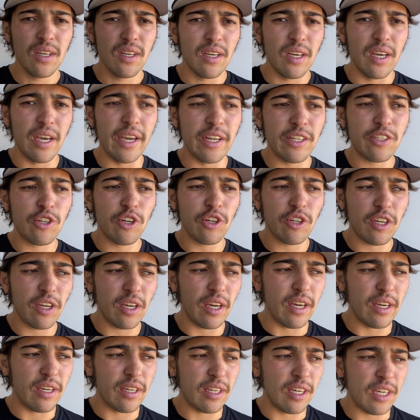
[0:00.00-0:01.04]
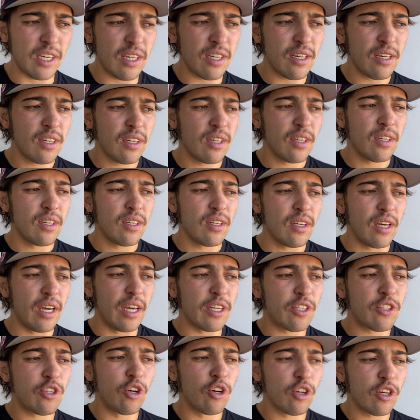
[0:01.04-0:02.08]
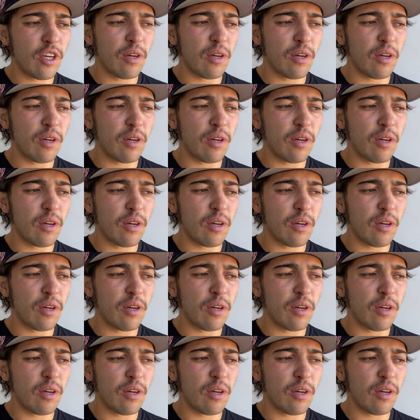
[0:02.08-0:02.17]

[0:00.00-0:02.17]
It took